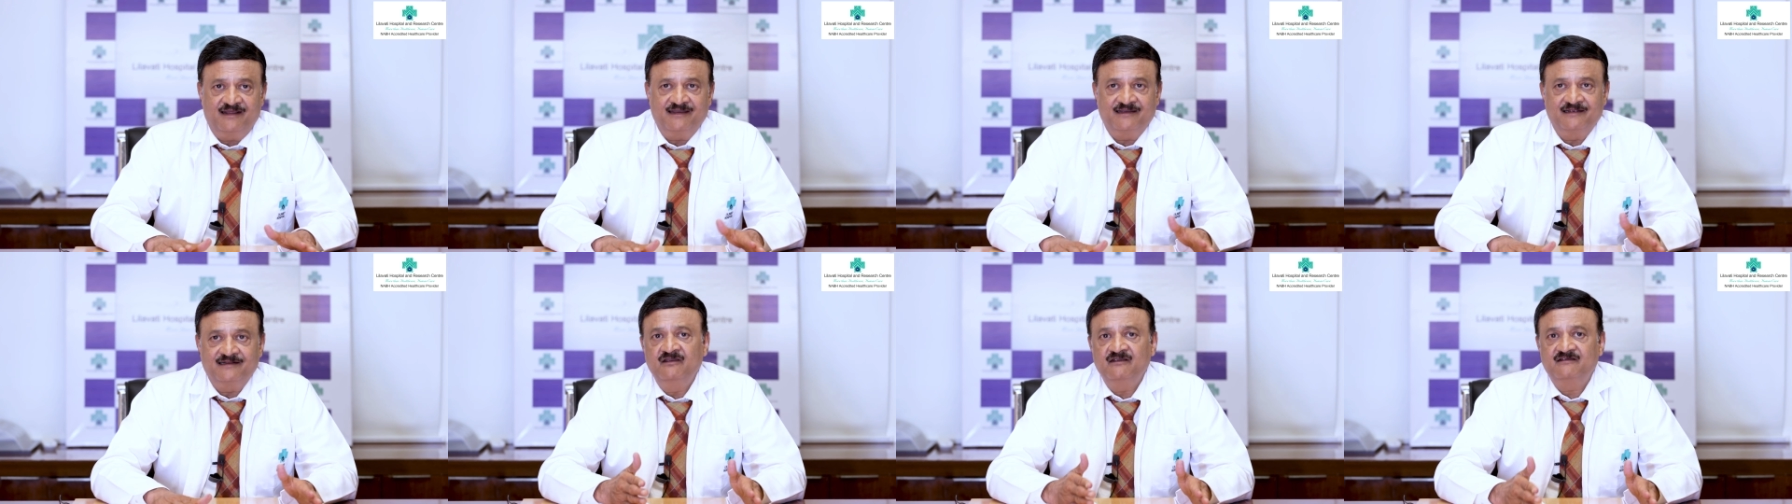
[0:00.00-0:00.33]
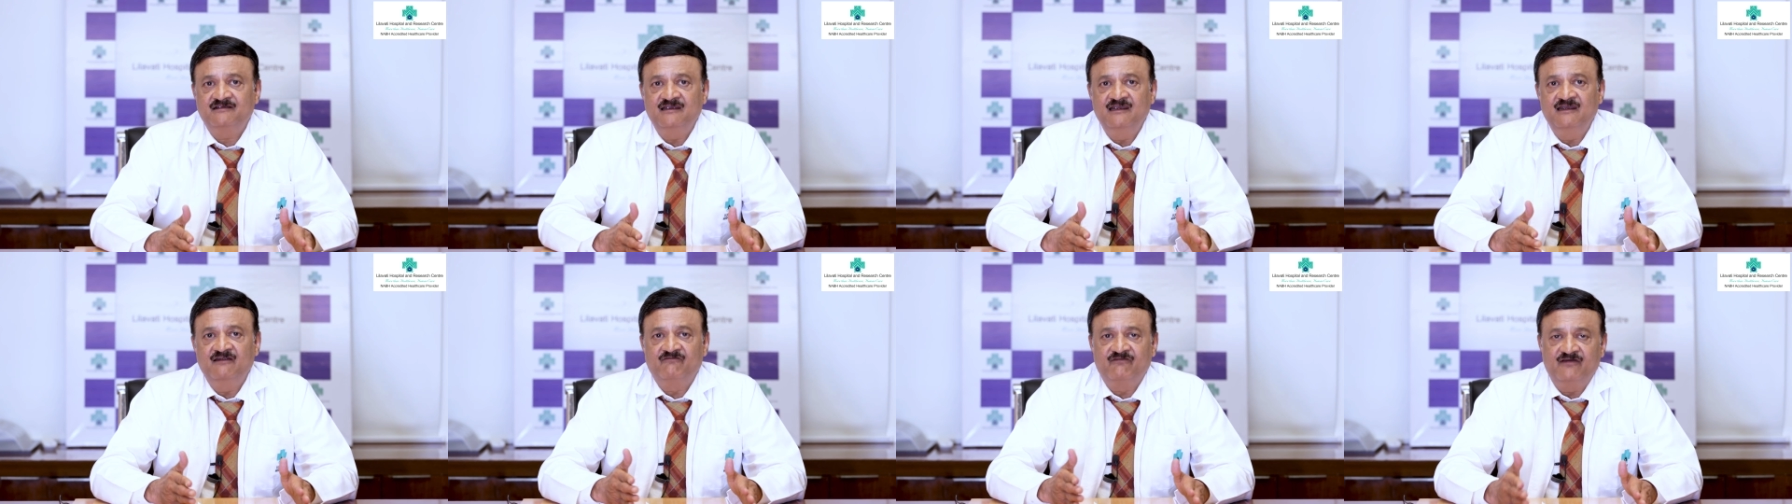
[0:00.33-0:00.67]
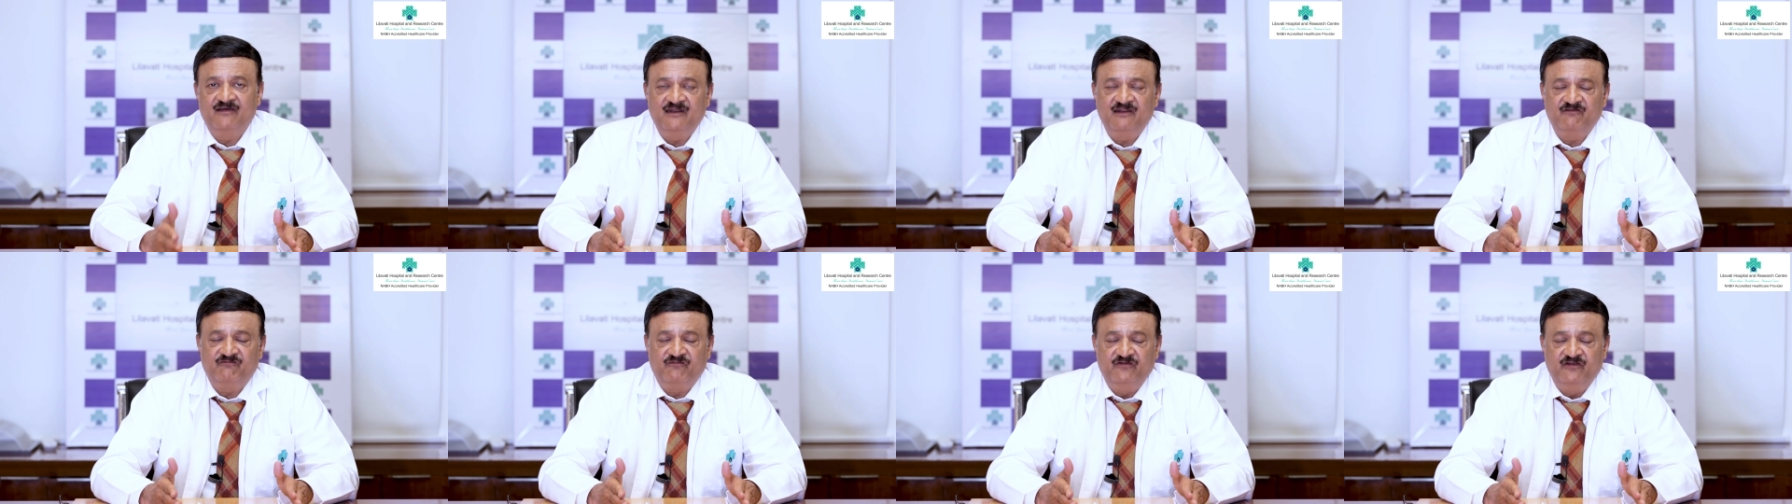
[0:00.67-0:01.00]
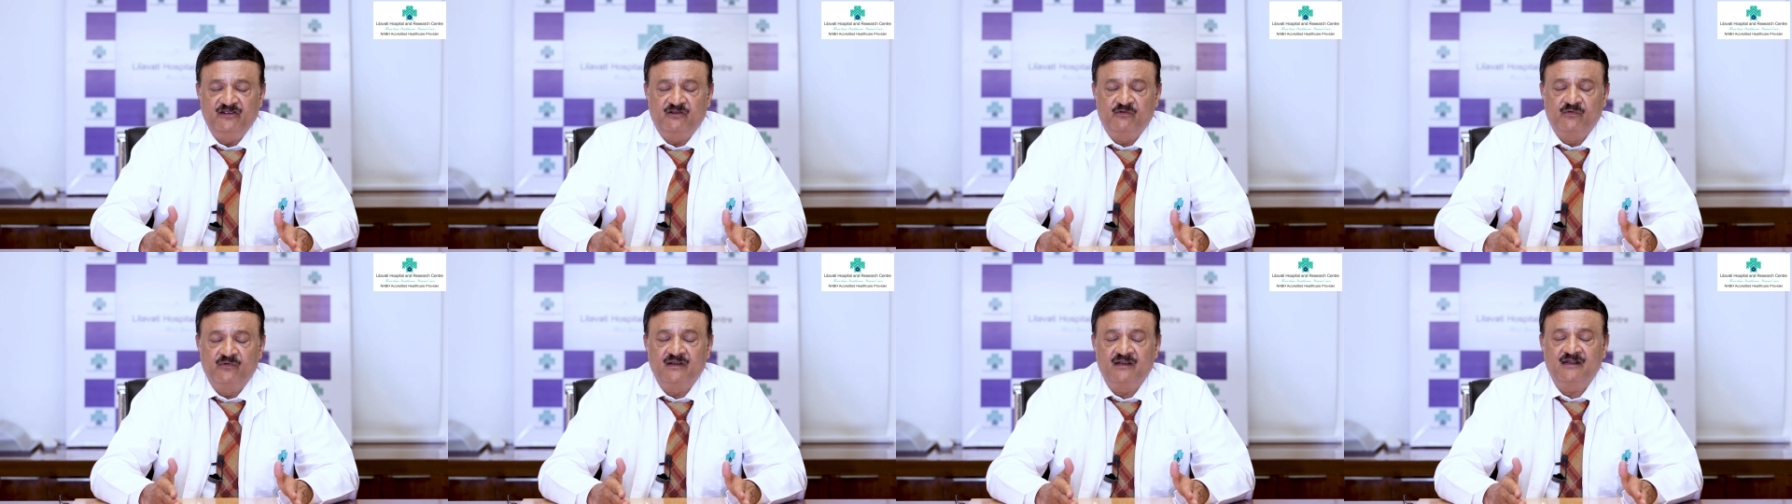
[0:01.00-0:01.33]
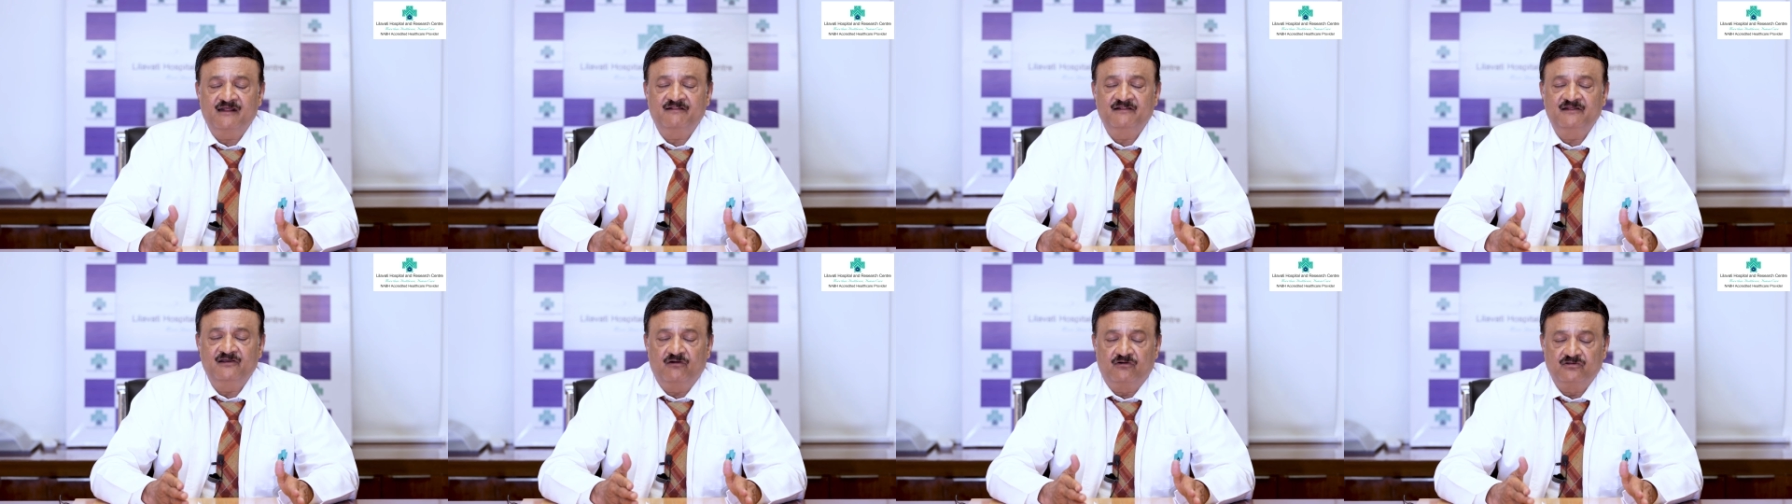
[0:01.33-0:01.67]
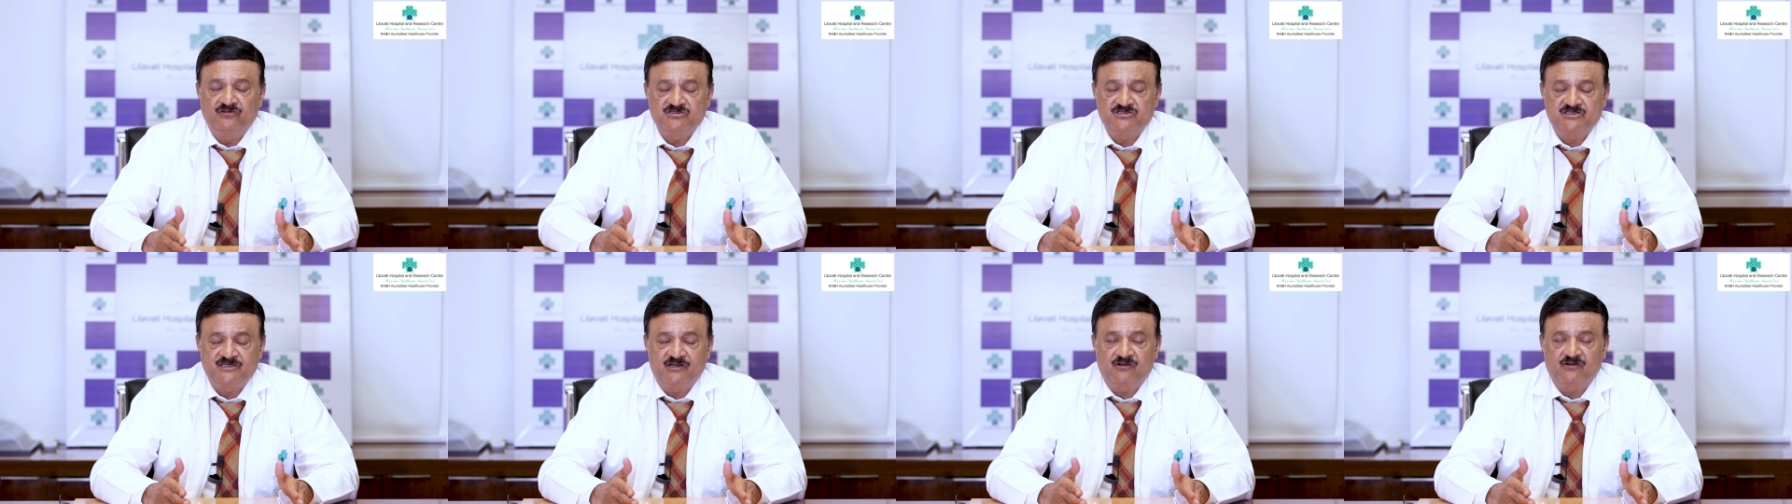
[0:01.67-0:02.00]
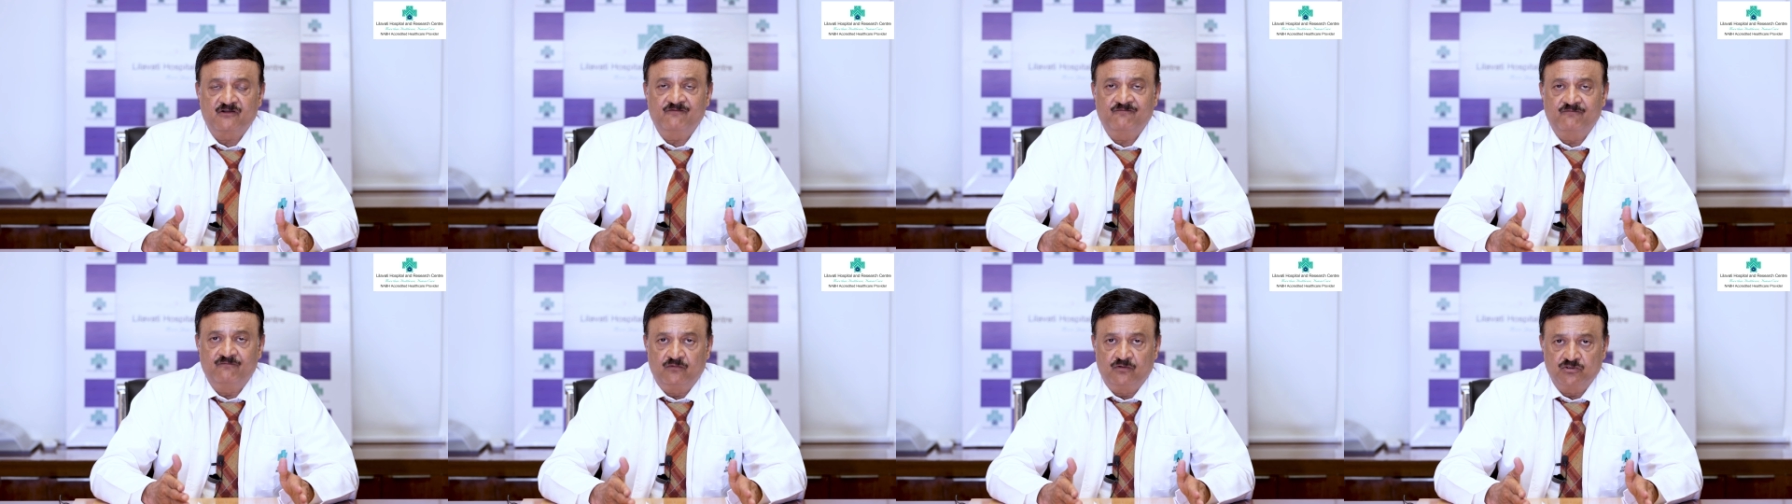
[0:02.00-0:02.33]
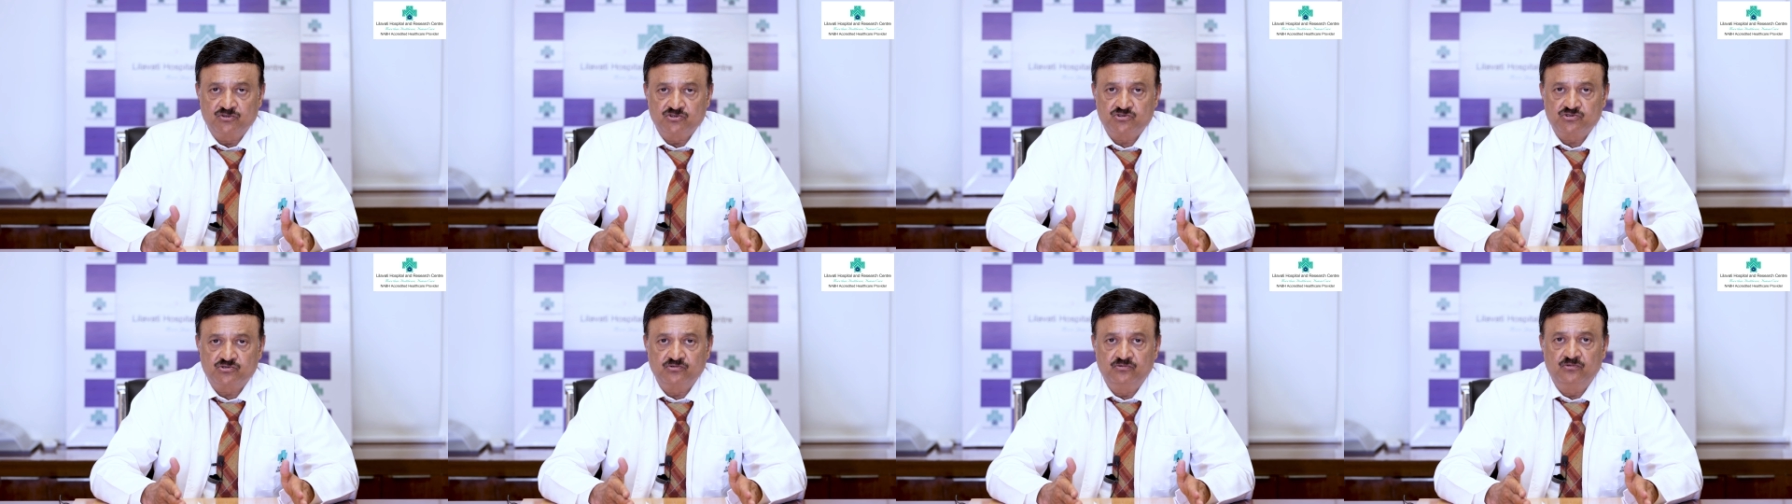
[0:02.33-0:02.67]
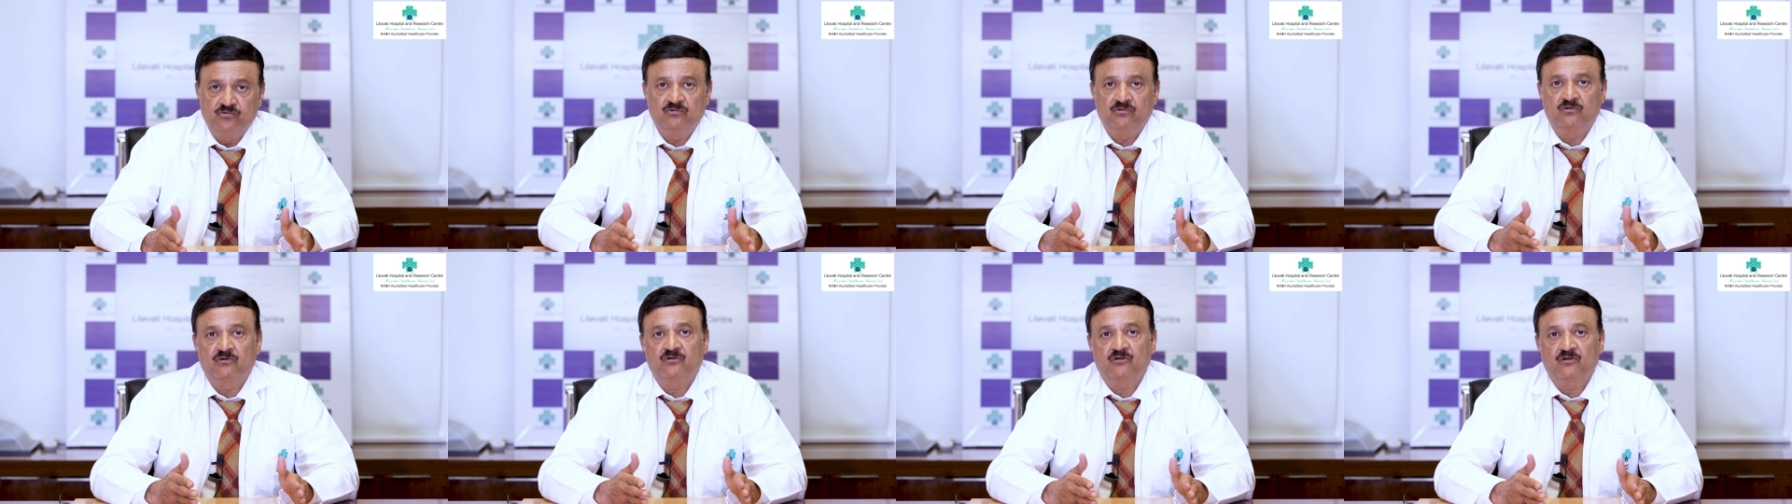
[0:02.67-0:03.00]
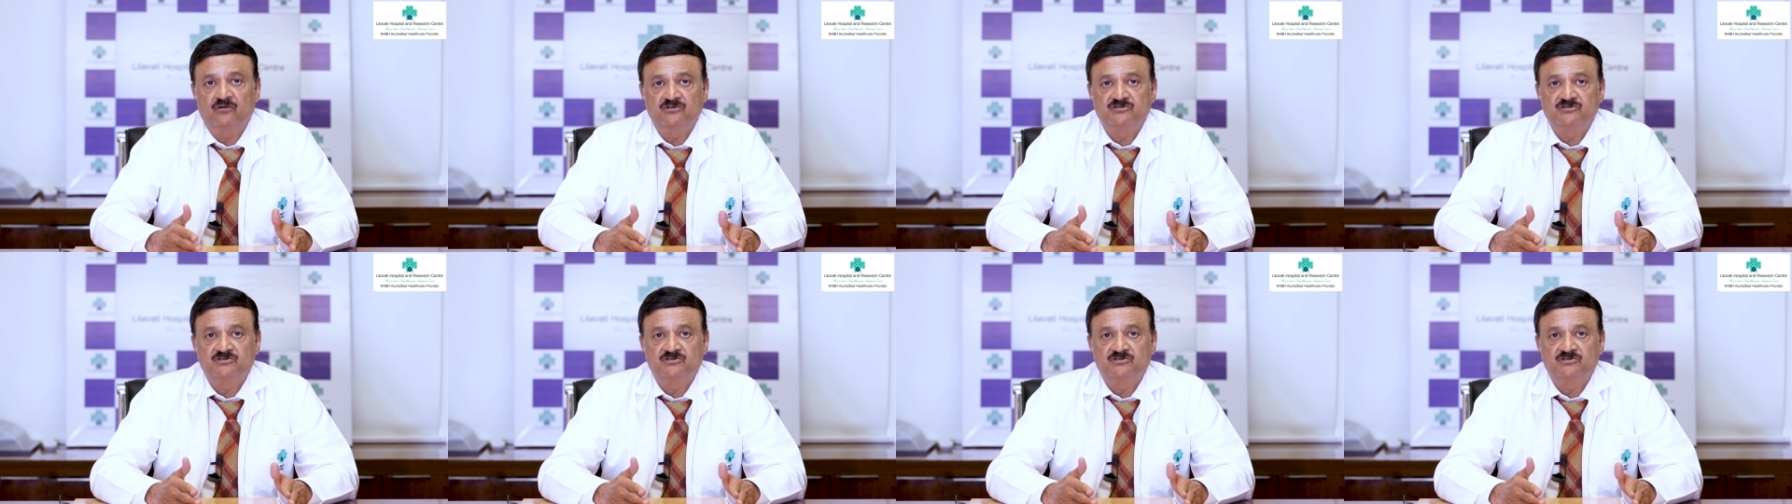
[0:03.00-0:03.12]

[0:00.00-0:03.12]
Like we see it very frequently at the onset of monsoon or